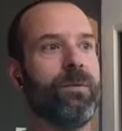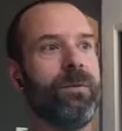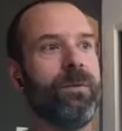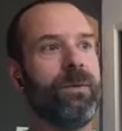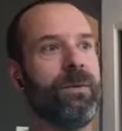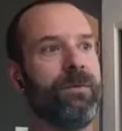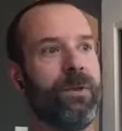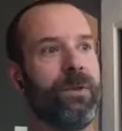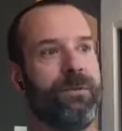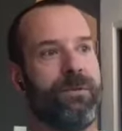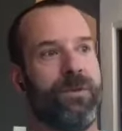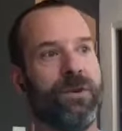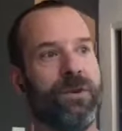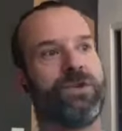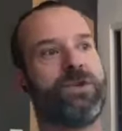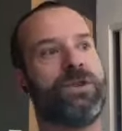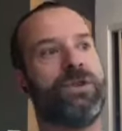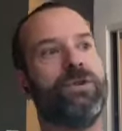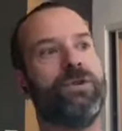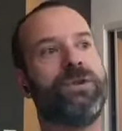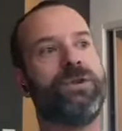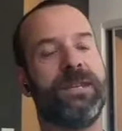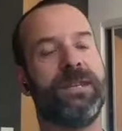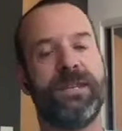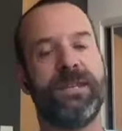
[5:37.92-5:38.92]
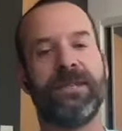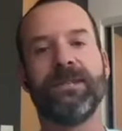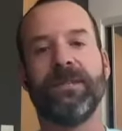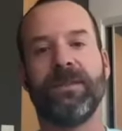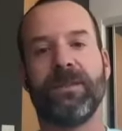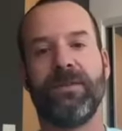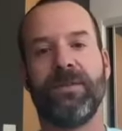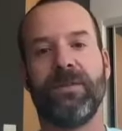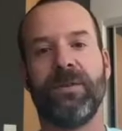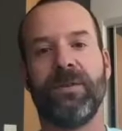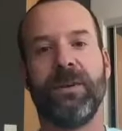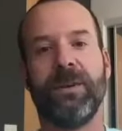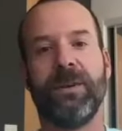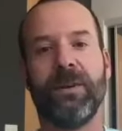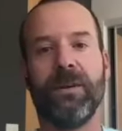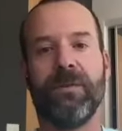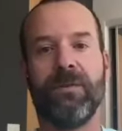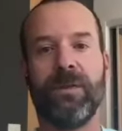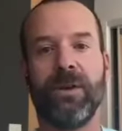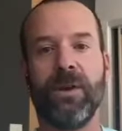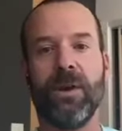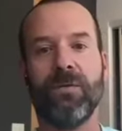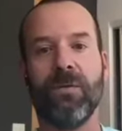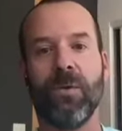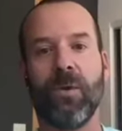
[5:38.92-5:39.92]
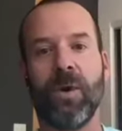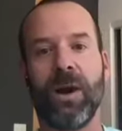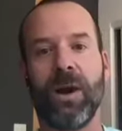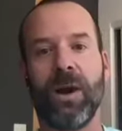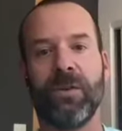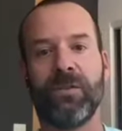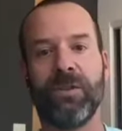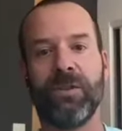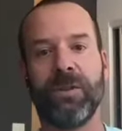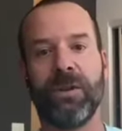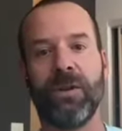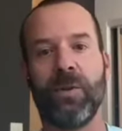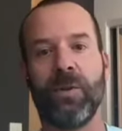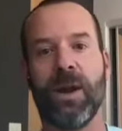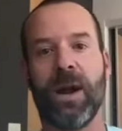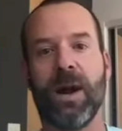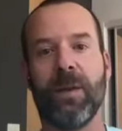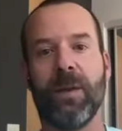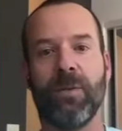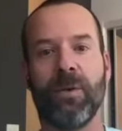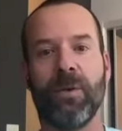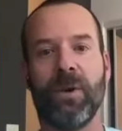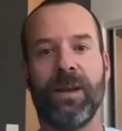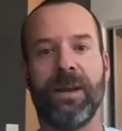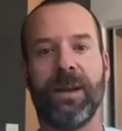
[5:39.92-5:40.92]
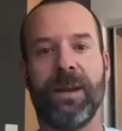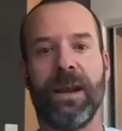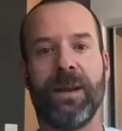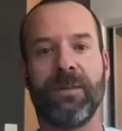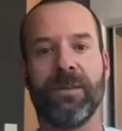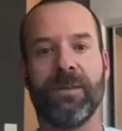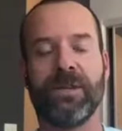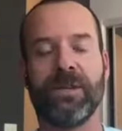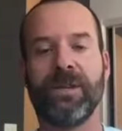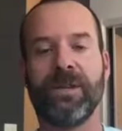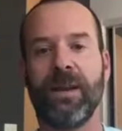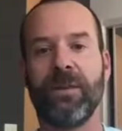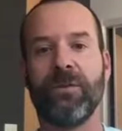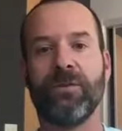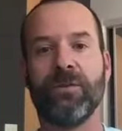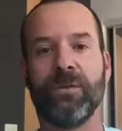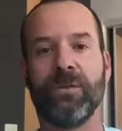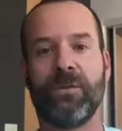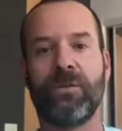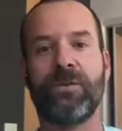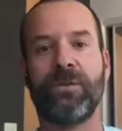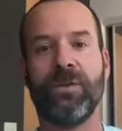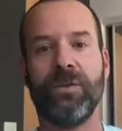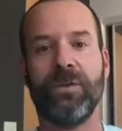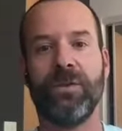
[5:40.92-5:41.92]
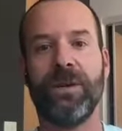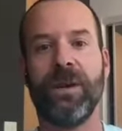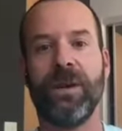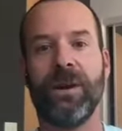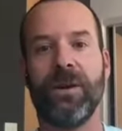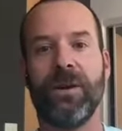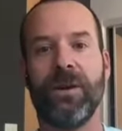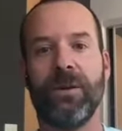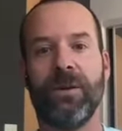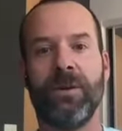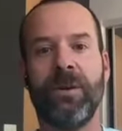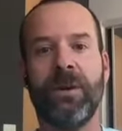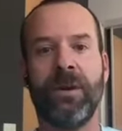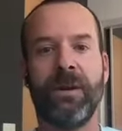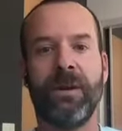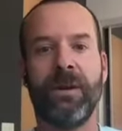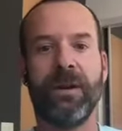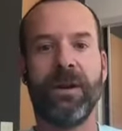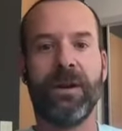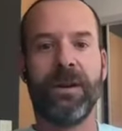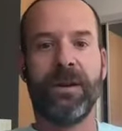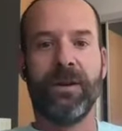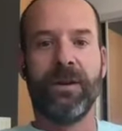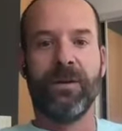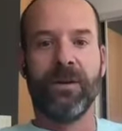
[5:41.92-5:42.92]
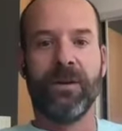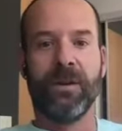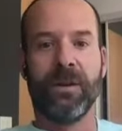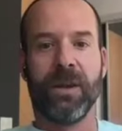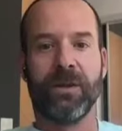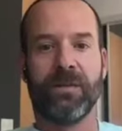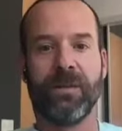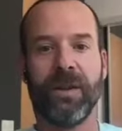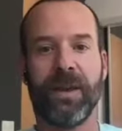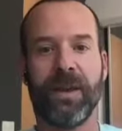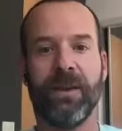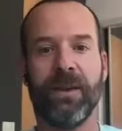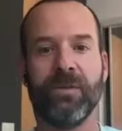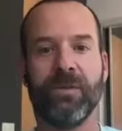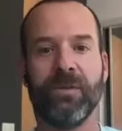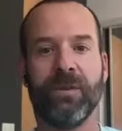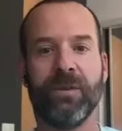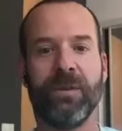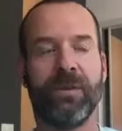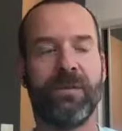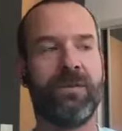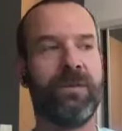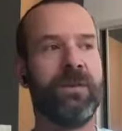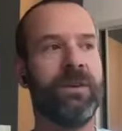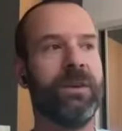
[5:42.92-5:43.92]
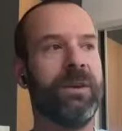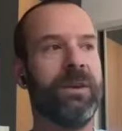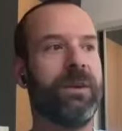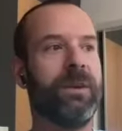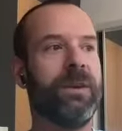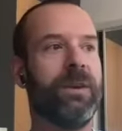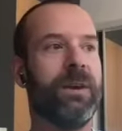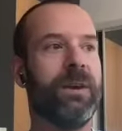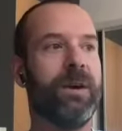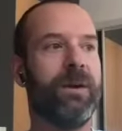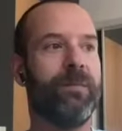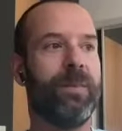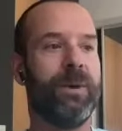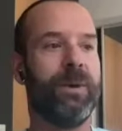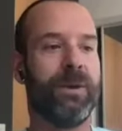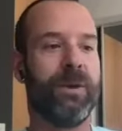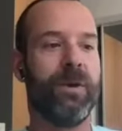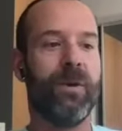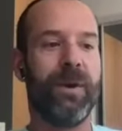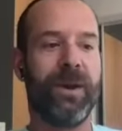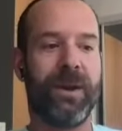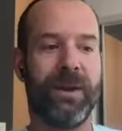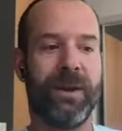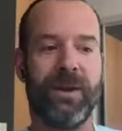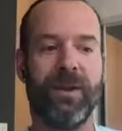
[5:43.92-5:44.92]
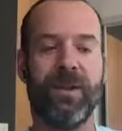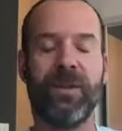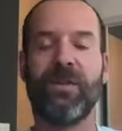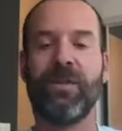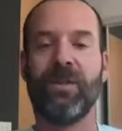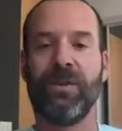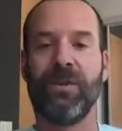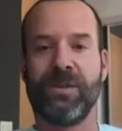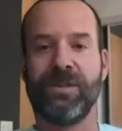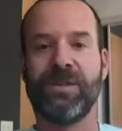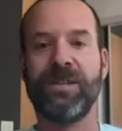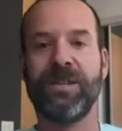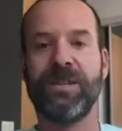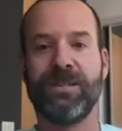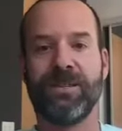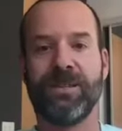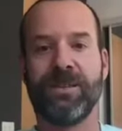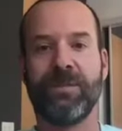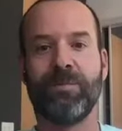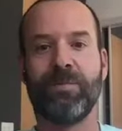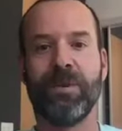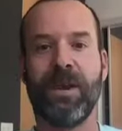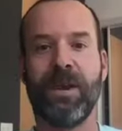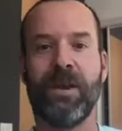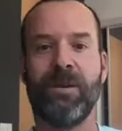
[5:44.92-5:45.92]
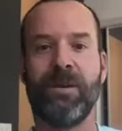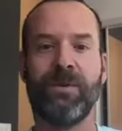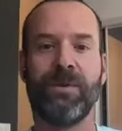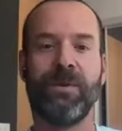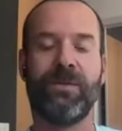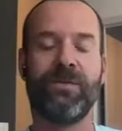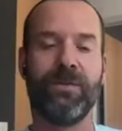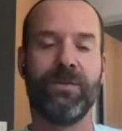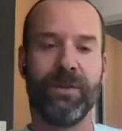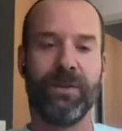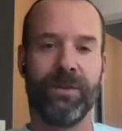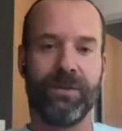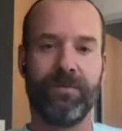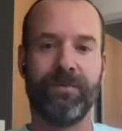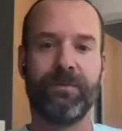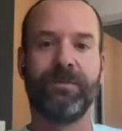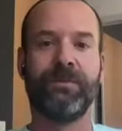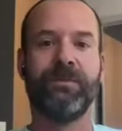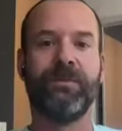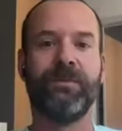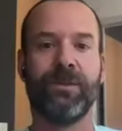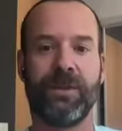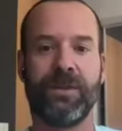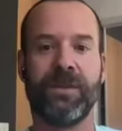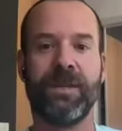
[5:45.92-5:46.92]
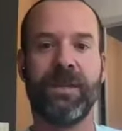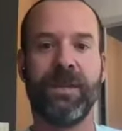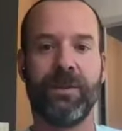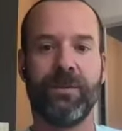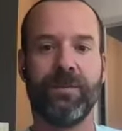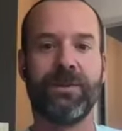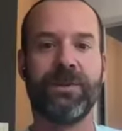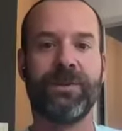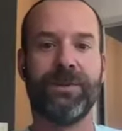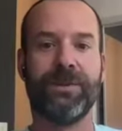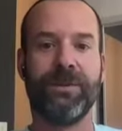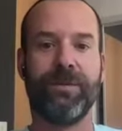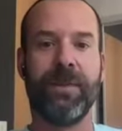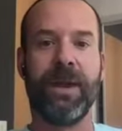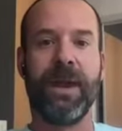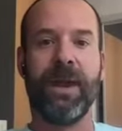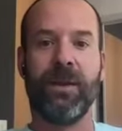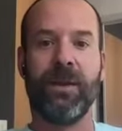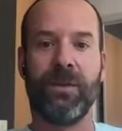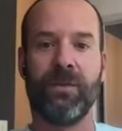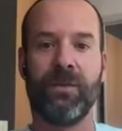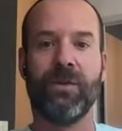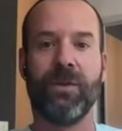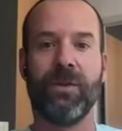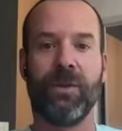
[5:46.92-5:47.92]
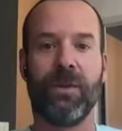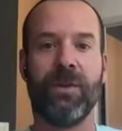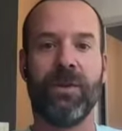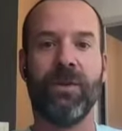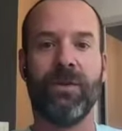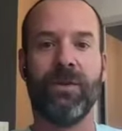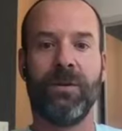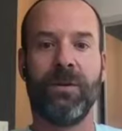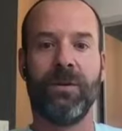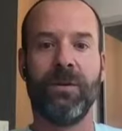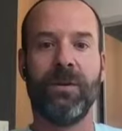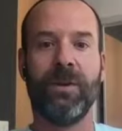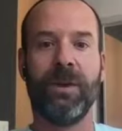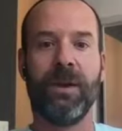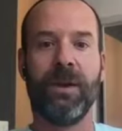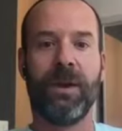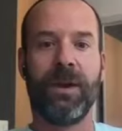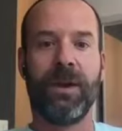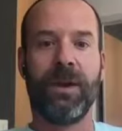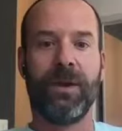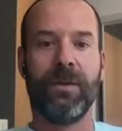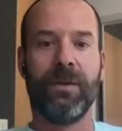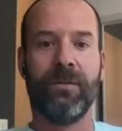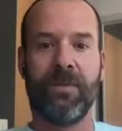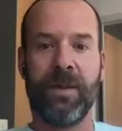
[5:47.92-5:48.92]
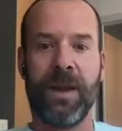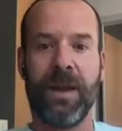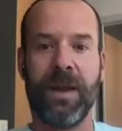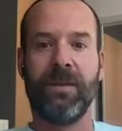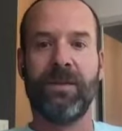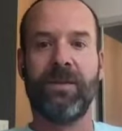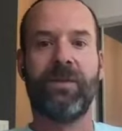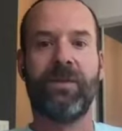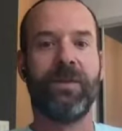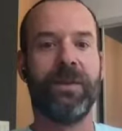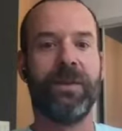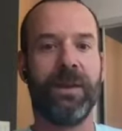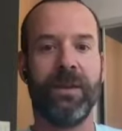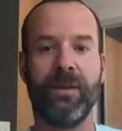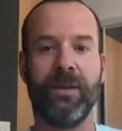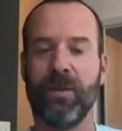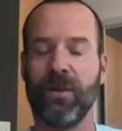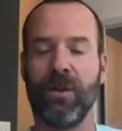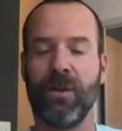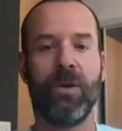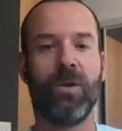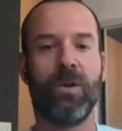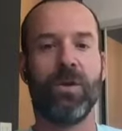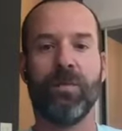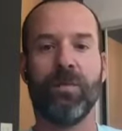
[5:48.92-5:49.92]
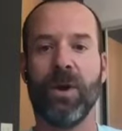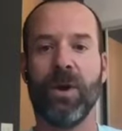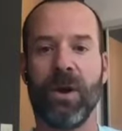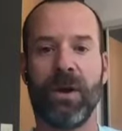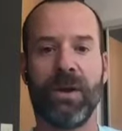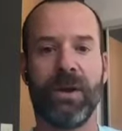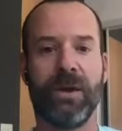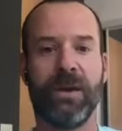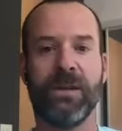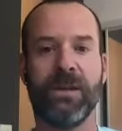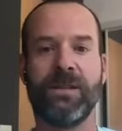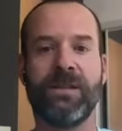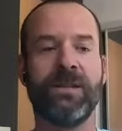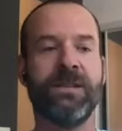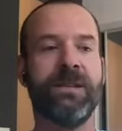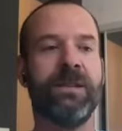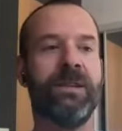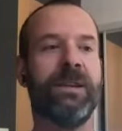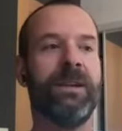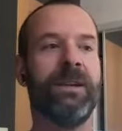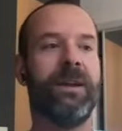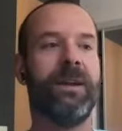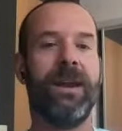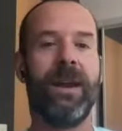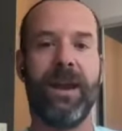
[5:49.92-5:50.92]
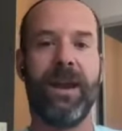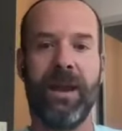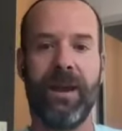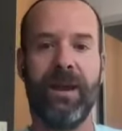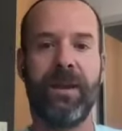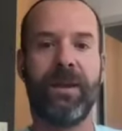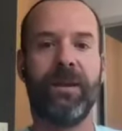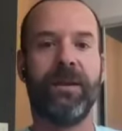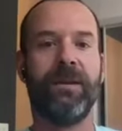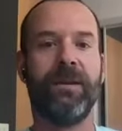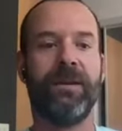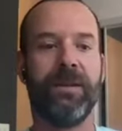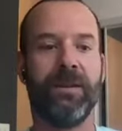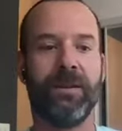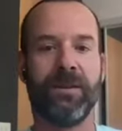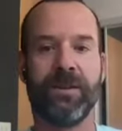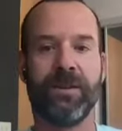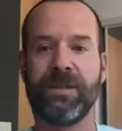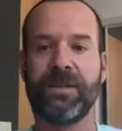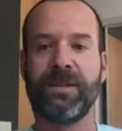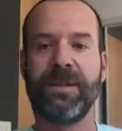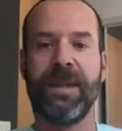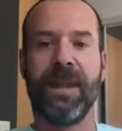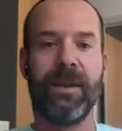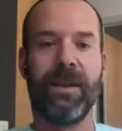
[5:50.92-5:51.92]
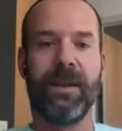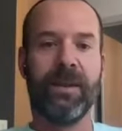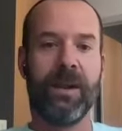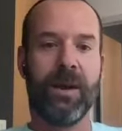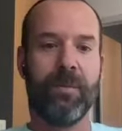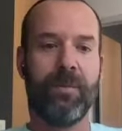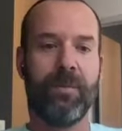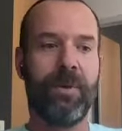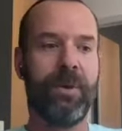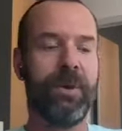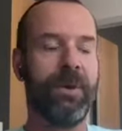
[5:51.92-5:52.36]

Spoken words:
for the first 2 seasons of the Overwatch League, we operated out of a central studio here in Los Angeles. But going into the third season, the plan was for teams to manage their own events in their local markets and, to stand up,